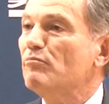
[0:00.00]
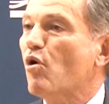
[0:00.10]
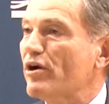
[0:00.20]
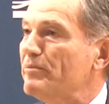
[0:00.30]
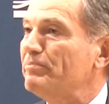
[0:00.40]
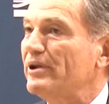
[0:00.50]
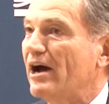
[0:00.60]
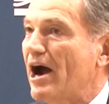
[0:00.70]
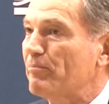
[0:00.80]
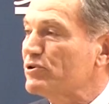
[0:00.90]
more
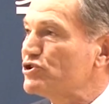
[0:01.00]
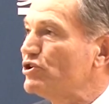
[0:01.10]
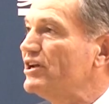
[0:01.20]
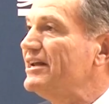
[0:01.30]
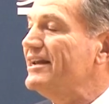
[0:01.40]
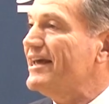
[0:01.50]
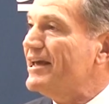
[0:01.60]
opportunity to